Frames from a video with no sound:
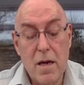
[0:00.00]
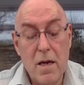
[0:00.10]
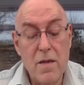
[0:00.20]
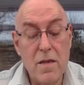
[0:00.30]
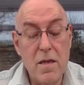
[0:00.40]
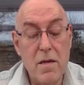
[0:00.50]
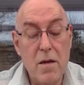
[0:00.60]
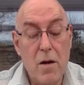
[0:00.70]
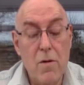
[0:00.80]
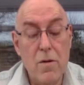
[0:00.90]
I still
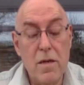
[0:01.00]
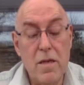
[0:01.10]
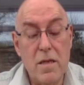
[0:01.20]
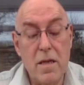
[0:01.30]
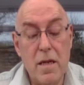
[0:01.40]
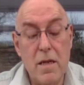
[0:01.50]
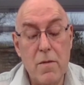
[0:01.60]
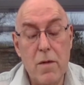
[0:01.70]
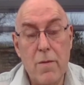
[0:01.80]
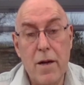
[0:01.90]
hold it still
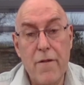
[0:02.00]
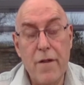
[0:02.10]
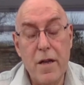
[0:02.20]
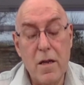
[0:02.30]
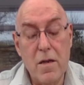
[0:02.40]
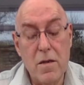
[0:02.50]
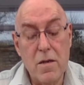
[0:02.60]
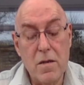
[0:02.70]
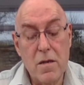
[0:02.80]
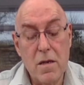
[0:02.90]
with my fingers.